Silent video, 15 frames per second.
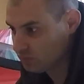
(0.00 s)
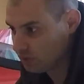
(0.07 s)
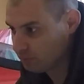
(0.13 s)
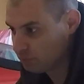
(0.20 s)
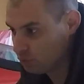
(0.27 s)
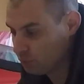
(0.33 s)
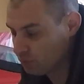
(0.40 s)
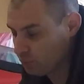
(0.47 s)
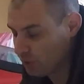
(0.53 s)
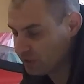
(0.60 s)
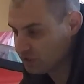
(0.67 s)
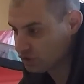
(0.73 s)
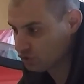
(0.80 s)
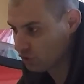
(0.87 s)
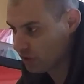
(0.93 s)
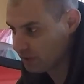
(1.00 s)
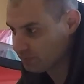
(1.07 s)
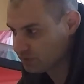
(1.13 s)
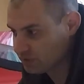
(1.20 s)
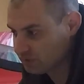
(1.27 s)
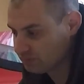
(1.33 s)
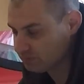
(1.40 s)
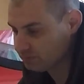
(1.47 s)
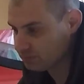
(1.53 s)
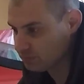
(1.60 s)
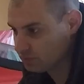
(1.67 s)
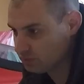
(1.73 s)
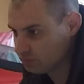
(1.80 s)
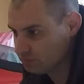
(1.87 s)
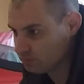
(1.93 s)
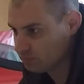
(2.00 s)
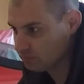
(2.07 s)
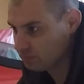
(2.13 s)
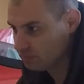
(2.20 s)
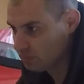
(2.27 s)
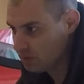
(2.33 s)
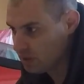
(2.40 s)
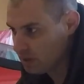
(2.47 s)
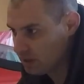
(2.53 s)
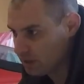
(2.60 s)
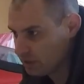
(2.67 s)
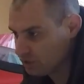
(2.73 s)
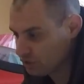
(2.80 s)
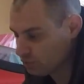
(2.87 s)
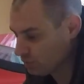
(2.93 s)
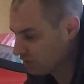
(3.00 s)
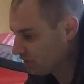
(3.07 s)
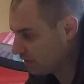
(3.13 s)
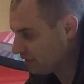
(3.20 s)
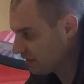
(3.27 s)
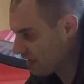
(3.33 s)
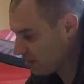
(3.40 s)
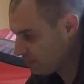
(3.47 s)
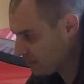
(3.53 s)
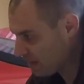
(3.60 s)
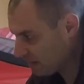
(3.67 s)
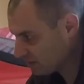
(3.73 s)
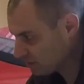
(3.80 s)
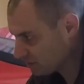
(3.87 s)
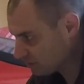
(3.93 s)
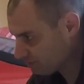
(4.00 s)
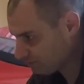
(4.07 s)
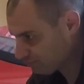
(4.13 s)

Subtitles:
blue with white stripes, just with the ABS.